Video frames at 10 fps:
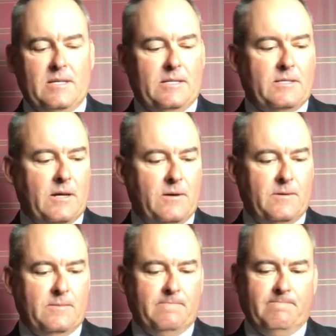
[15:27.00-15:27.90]

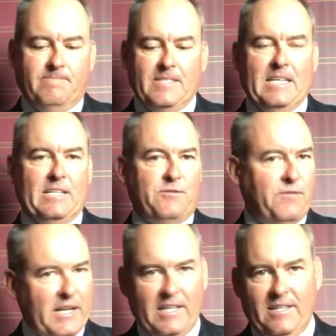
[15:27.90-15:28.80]
So as
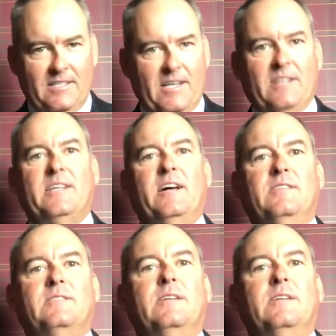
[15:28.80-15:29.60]
freaky as that sounds